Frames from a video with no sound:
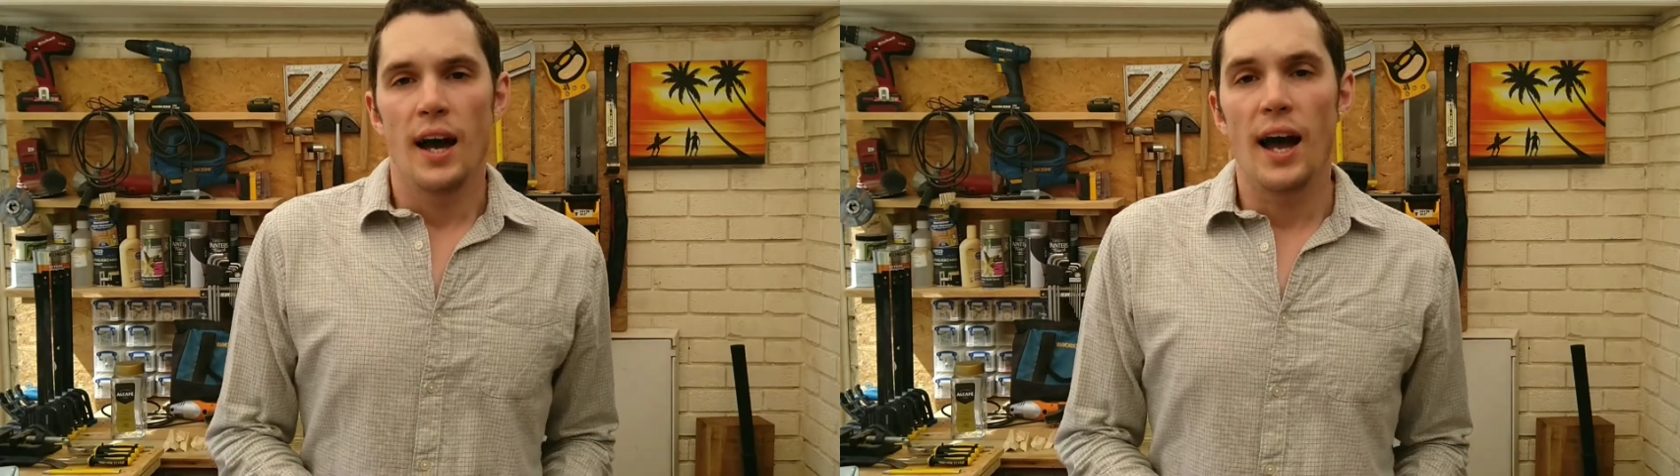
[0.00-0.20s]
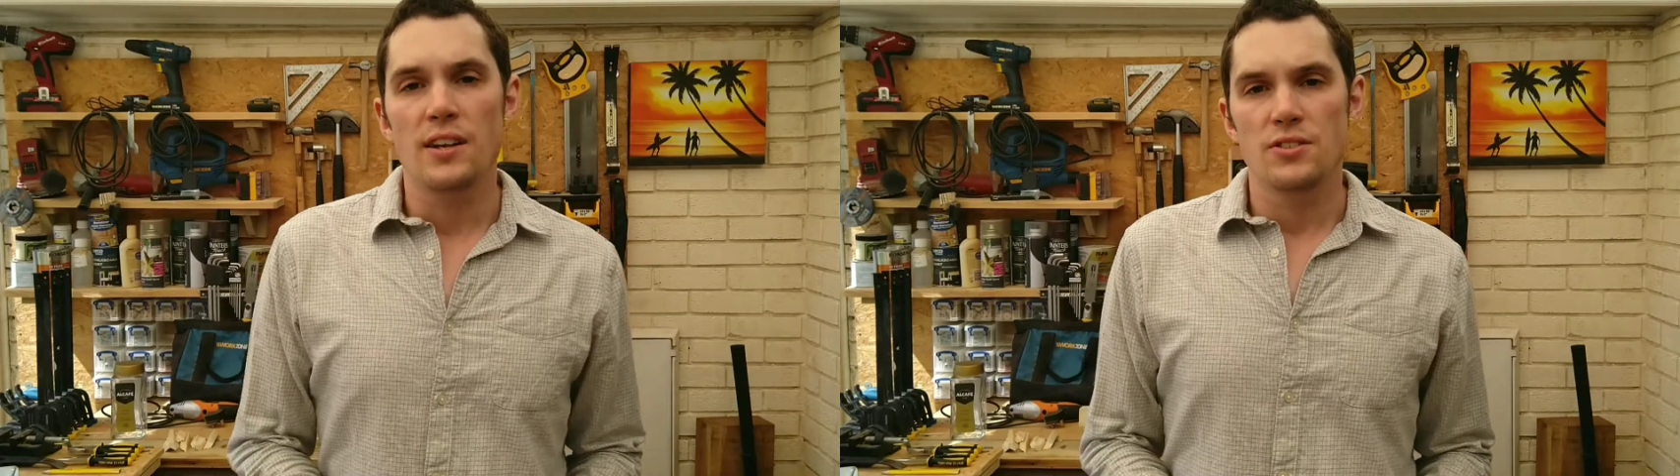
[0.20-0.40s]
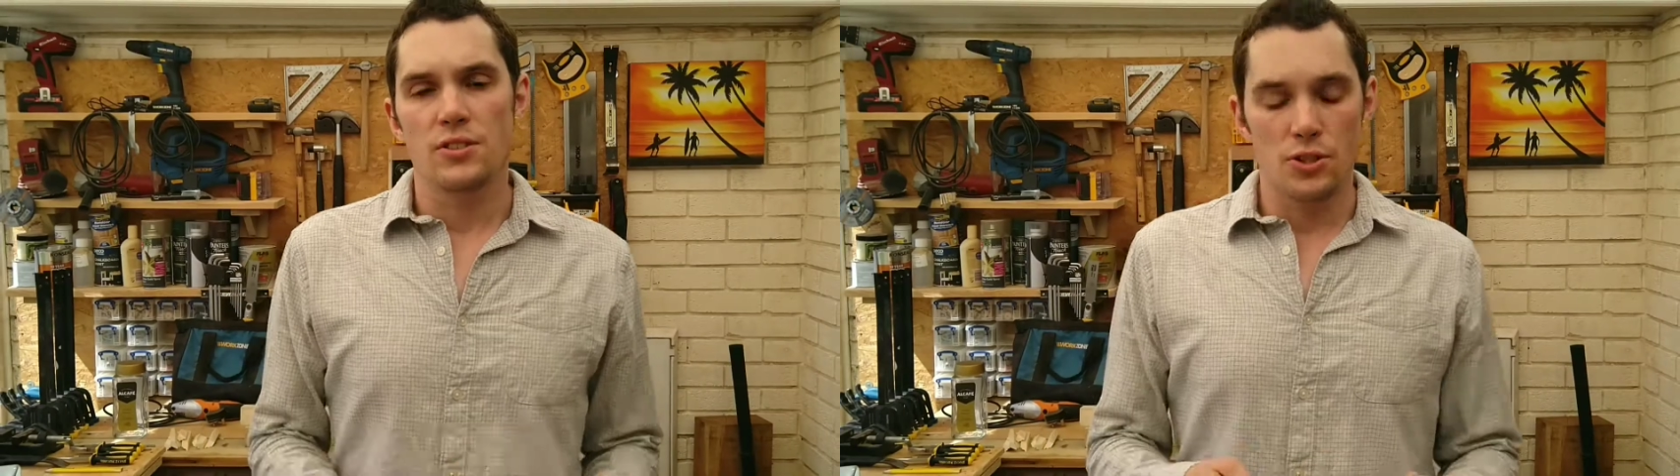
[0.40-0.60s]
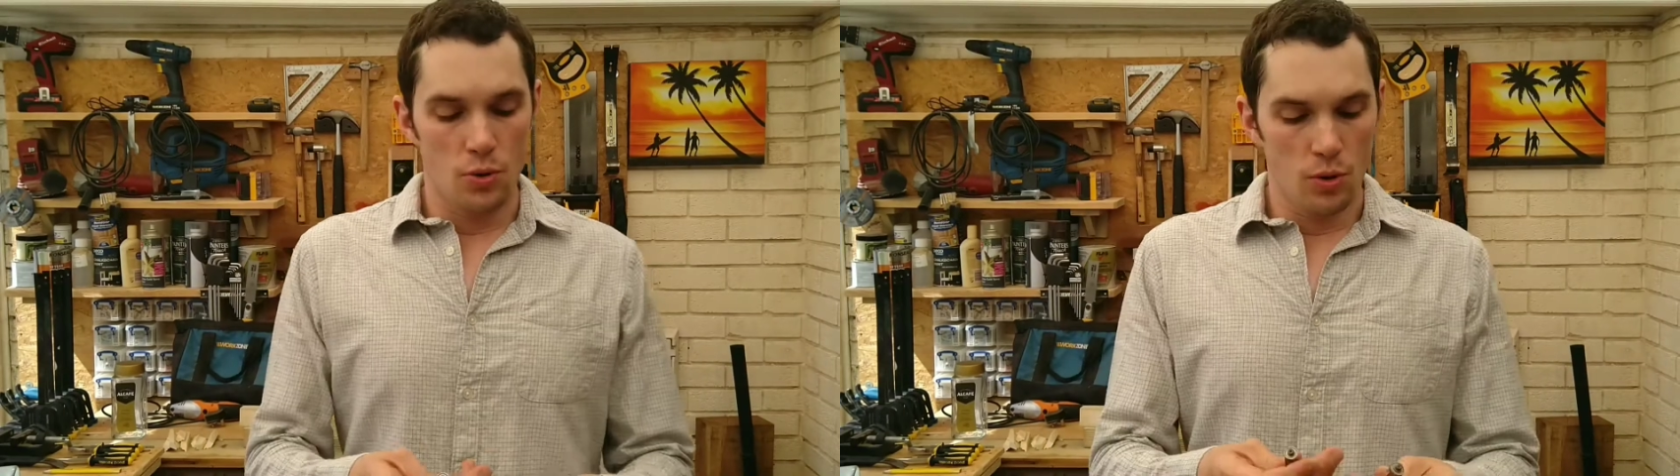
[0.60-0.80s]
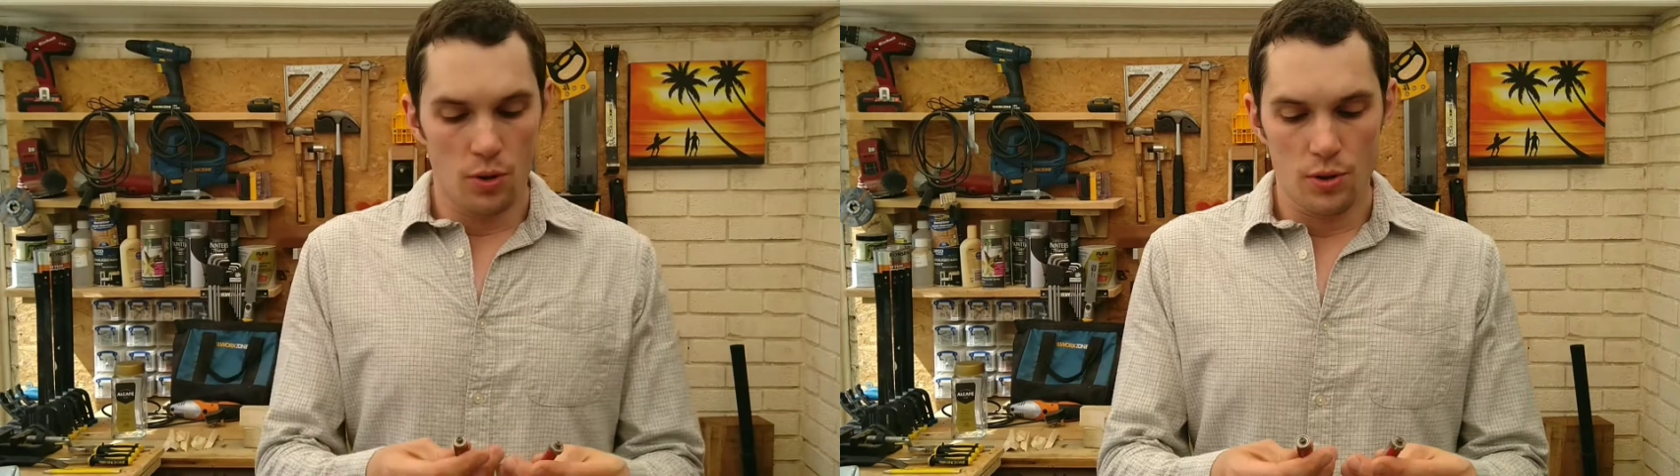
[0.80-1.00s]
And
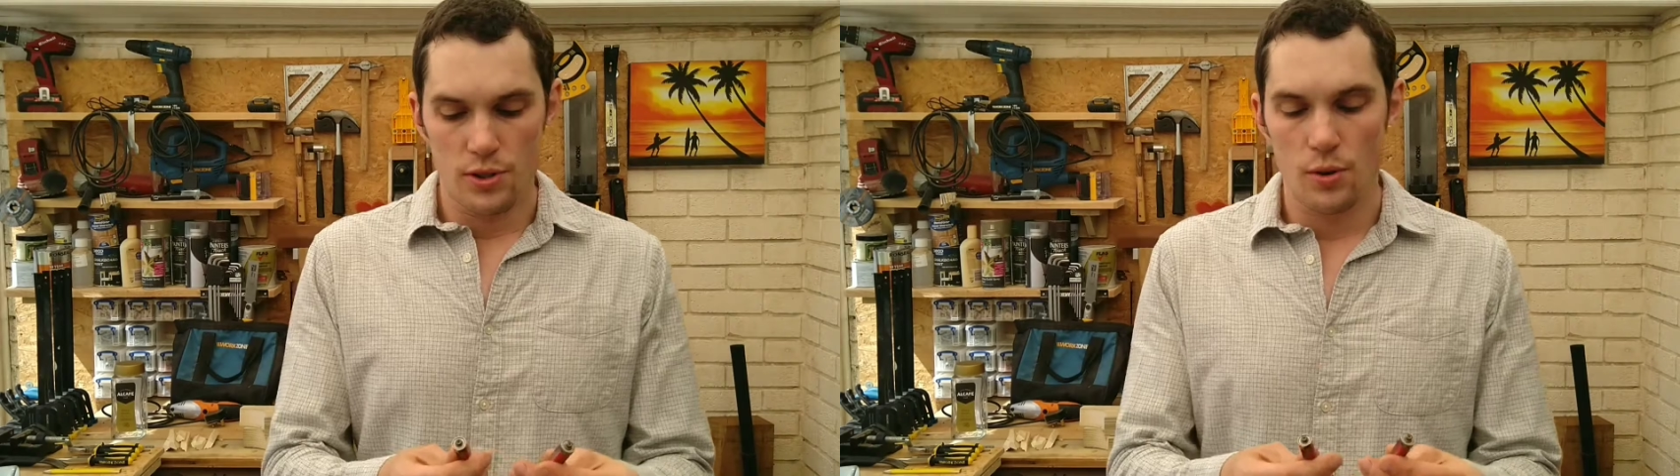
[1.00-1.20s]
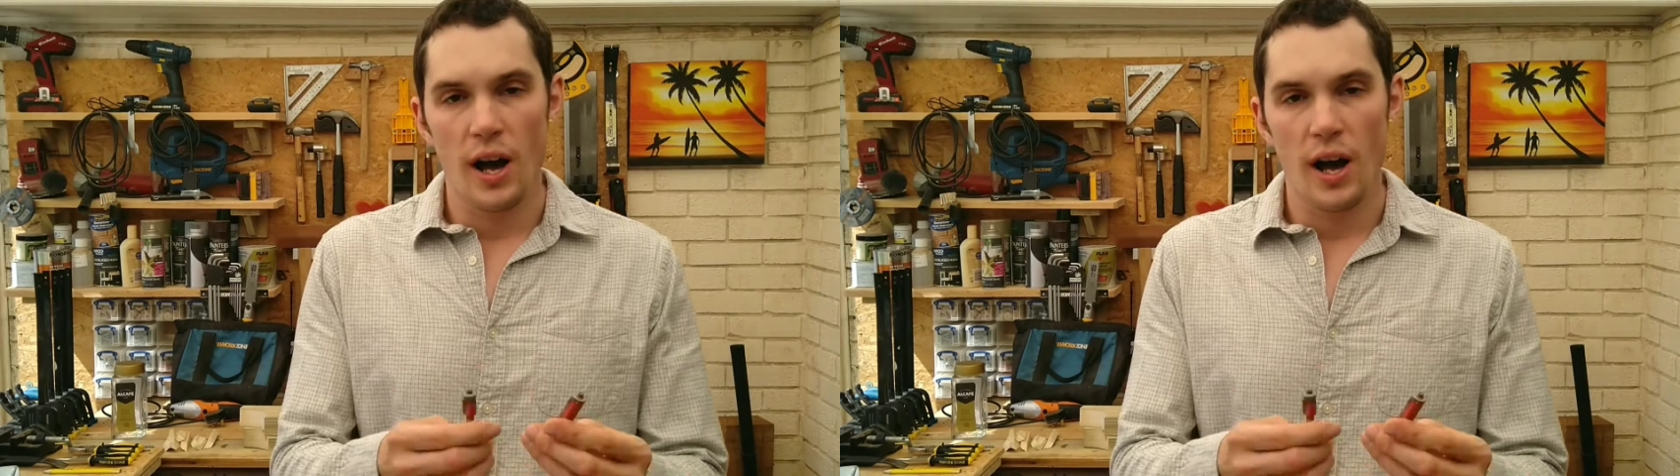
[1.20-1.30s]
you will also